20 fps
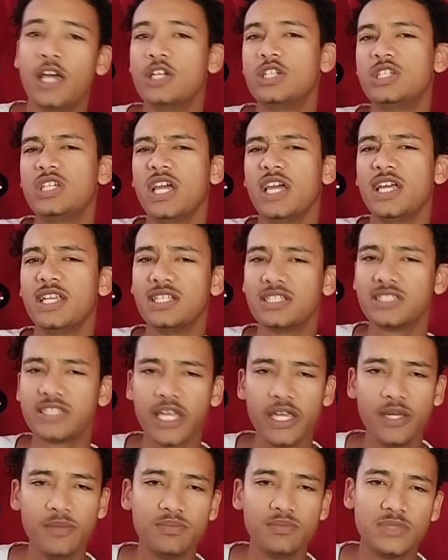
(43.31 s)
share the
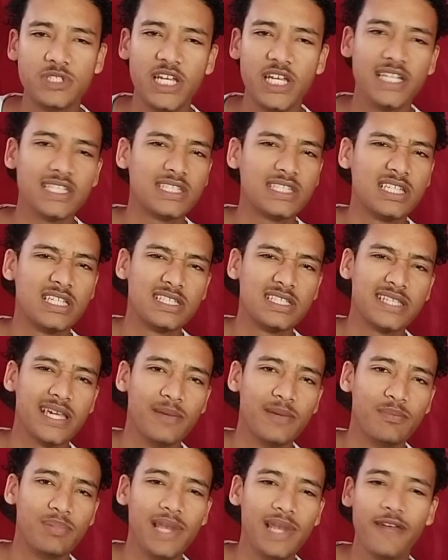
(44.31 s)
same chassis, the
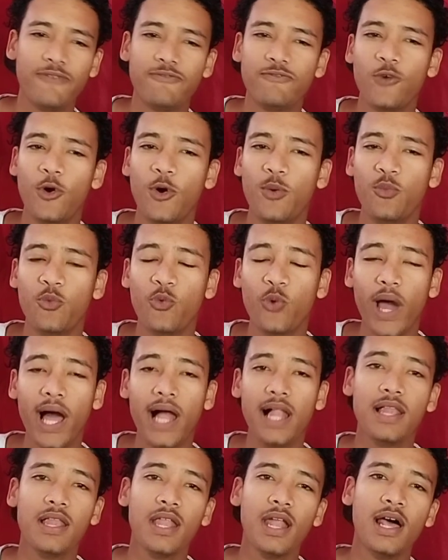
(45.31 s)
same platform,
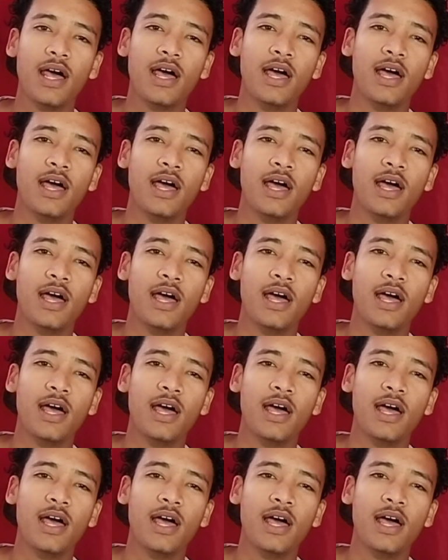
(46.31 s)
well,